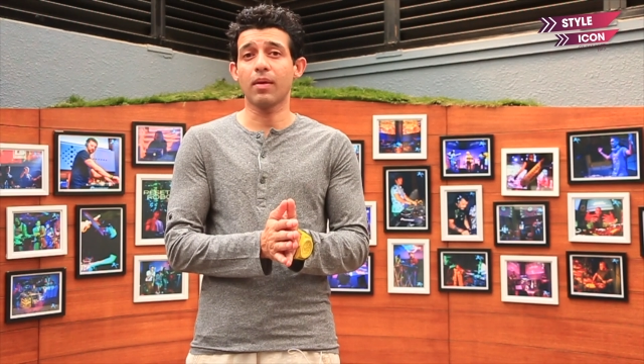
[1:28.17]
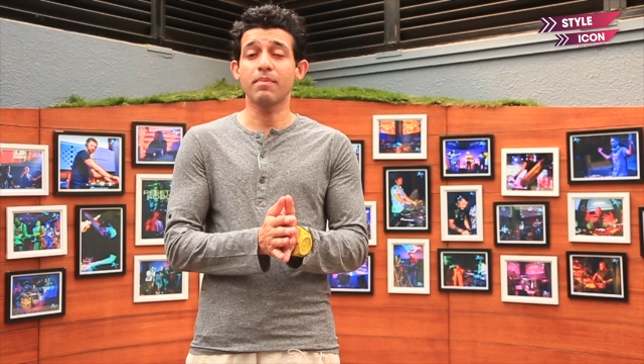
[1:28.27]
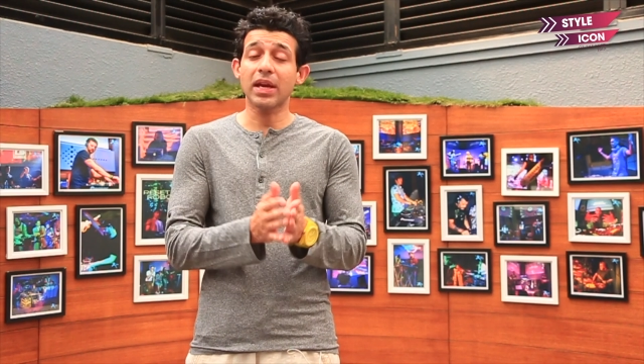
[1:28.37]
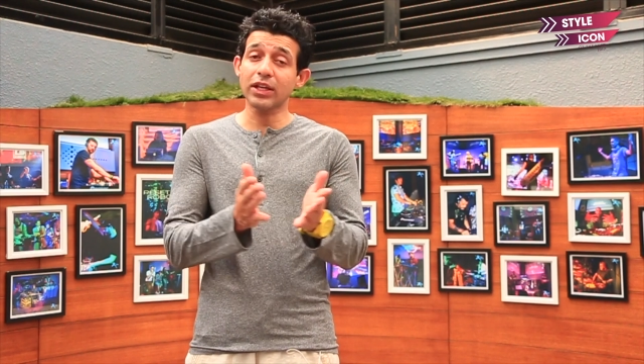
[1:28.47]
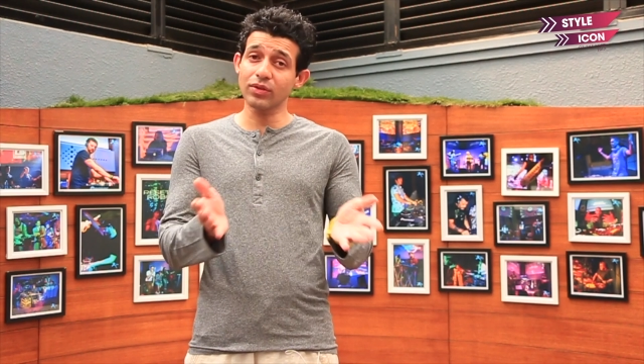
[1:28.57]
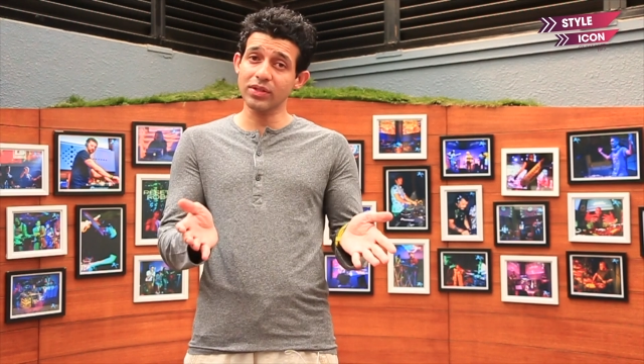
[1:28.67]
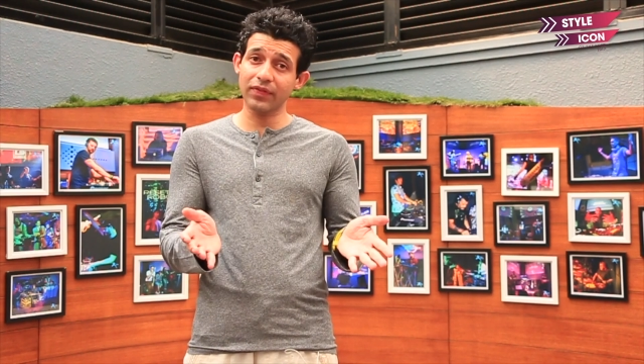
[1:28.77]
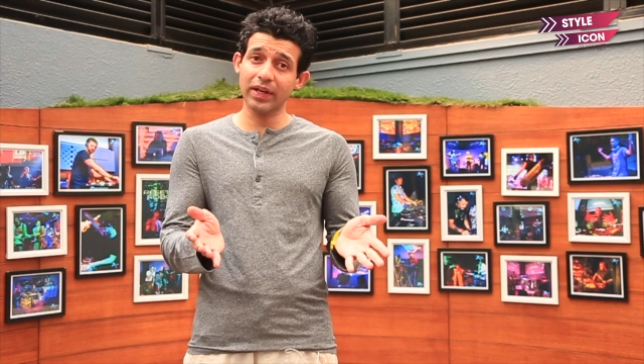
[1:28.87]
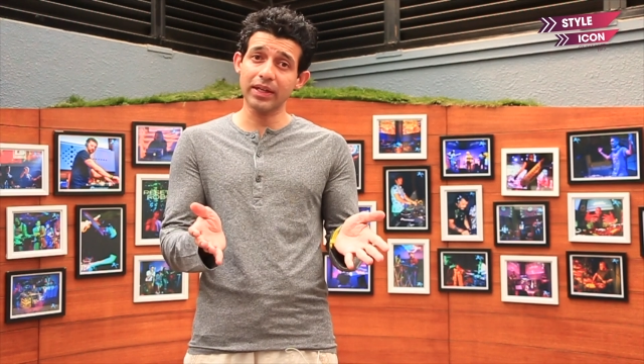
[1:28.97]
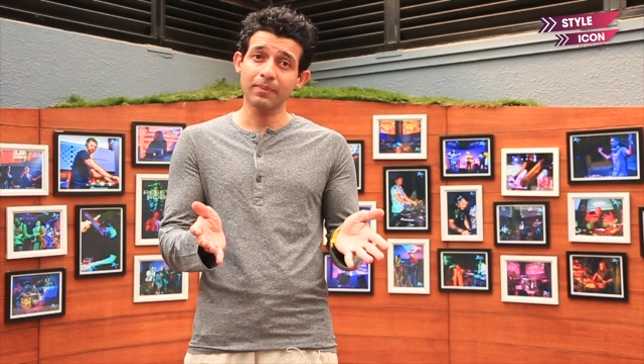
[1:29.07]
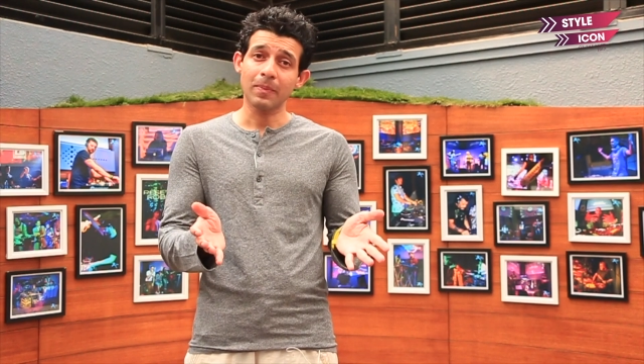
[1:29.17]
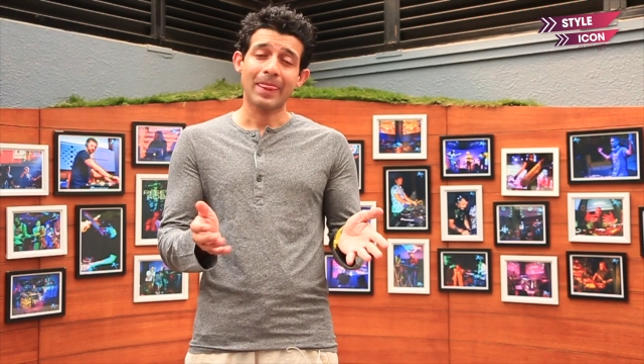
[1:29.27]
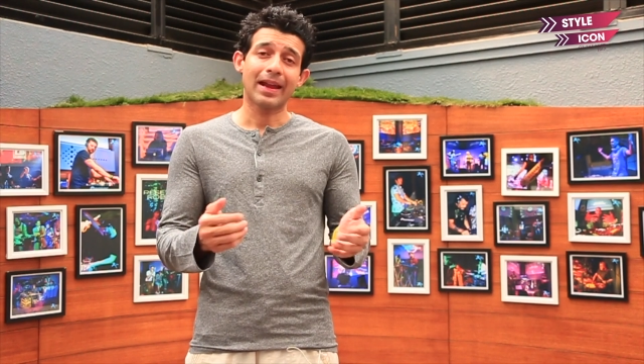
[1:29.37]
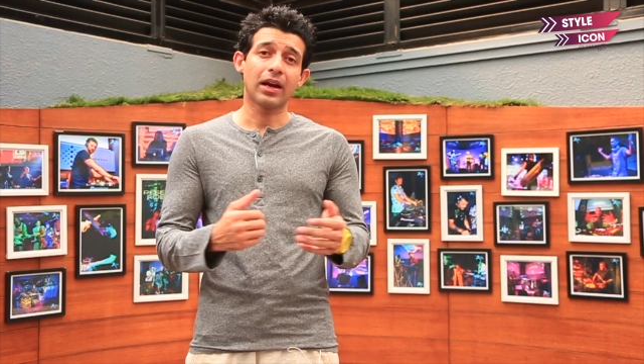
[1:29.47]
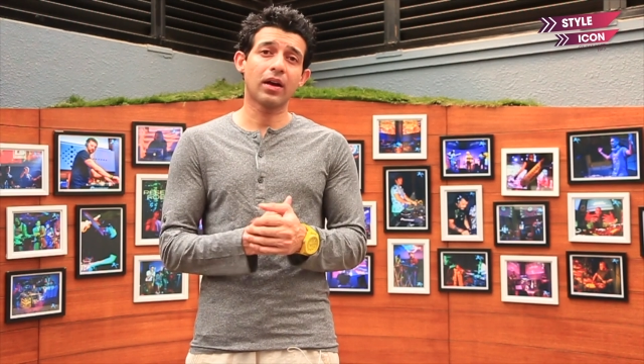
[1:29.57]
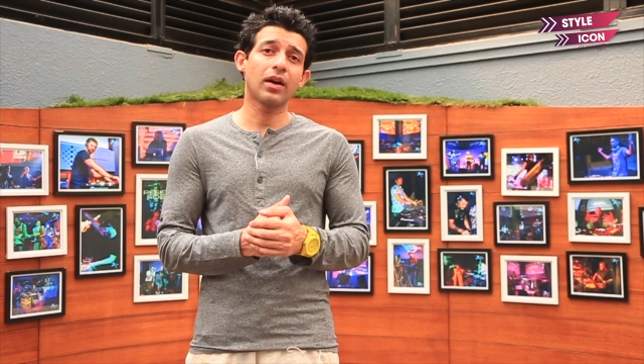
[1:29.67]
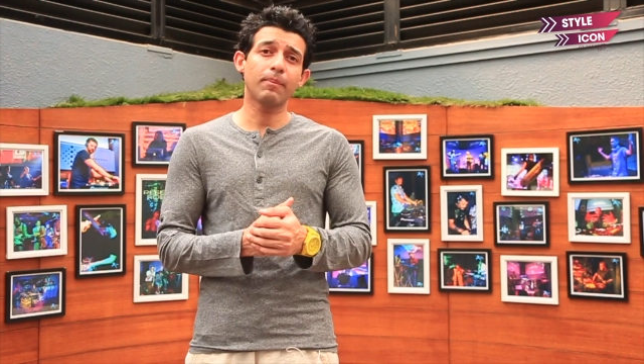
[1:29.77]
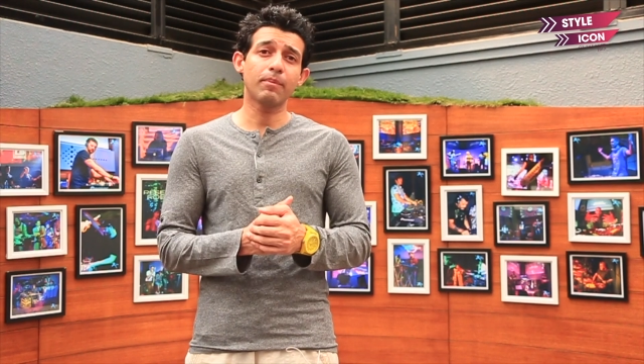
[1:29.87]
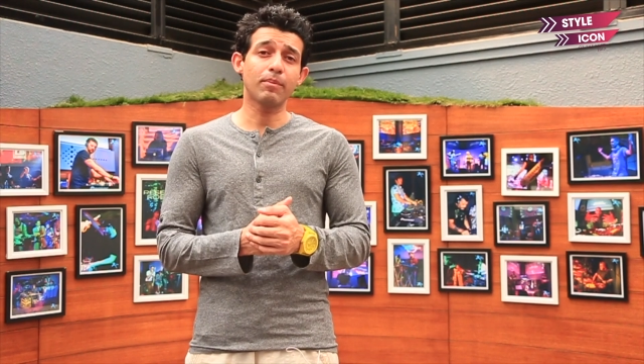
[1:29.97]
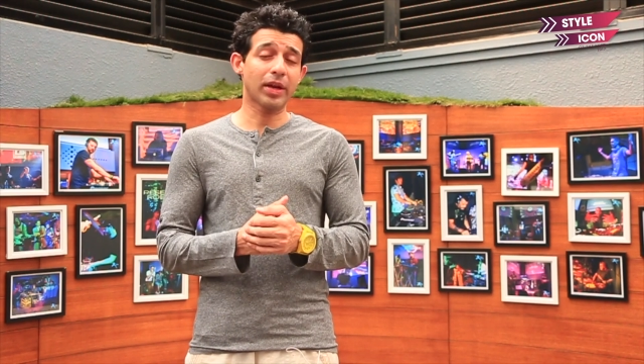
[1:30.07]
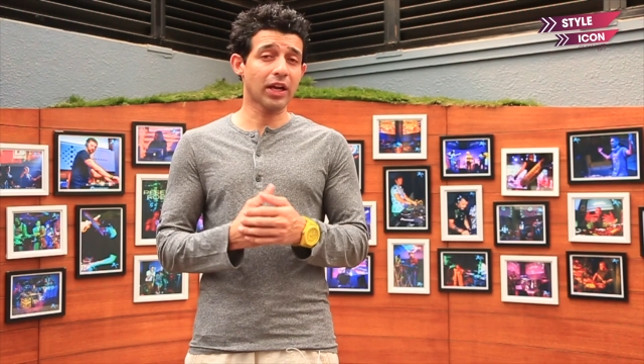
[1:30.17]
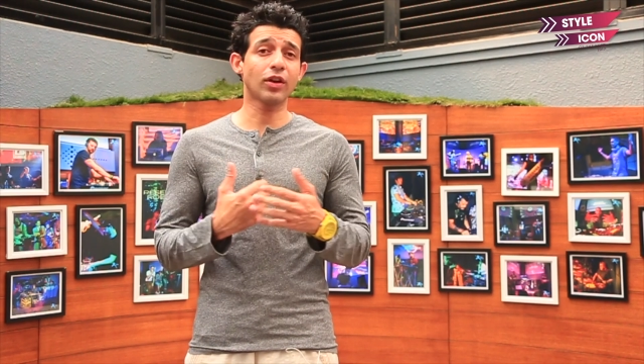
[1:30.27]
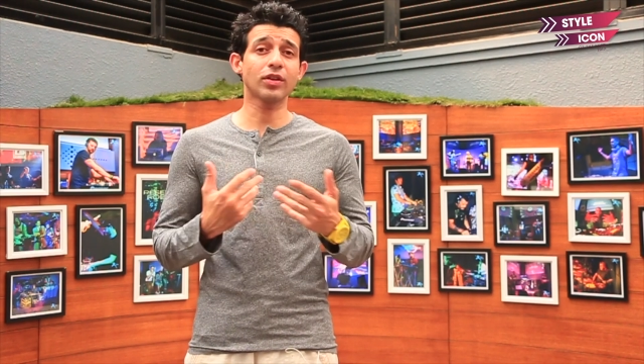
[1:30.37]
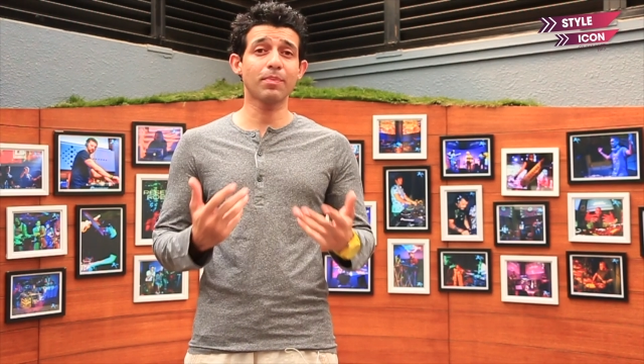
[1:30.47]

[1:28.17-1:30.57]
Make use of it. Bring